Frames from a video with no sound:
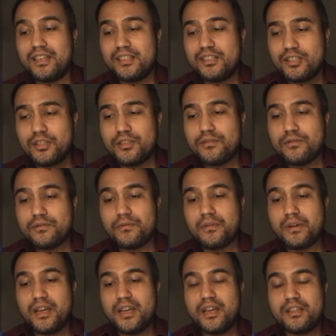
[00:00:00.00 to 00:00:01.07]
too,
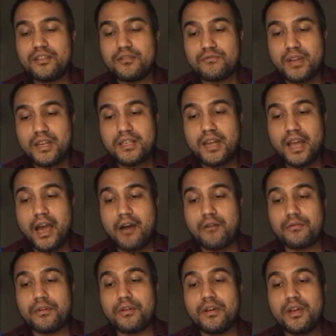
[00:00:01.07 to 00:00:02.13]
the dreaded
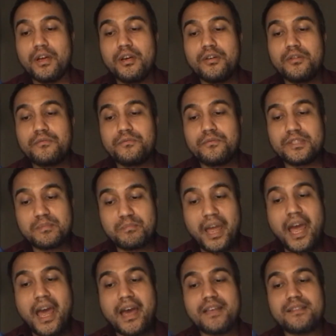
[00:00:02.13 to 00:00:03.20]
hour was
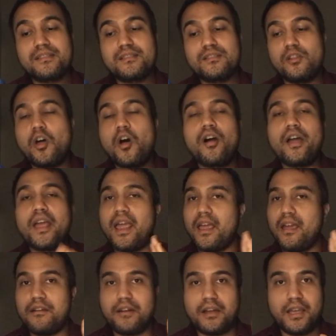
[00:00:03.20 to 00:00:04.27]
past long
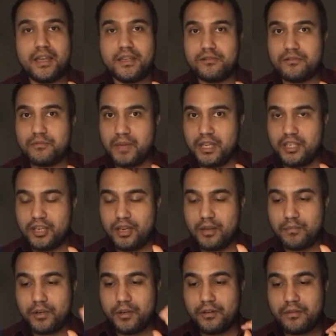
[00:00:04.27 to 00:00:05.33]
ere I entered my chamber.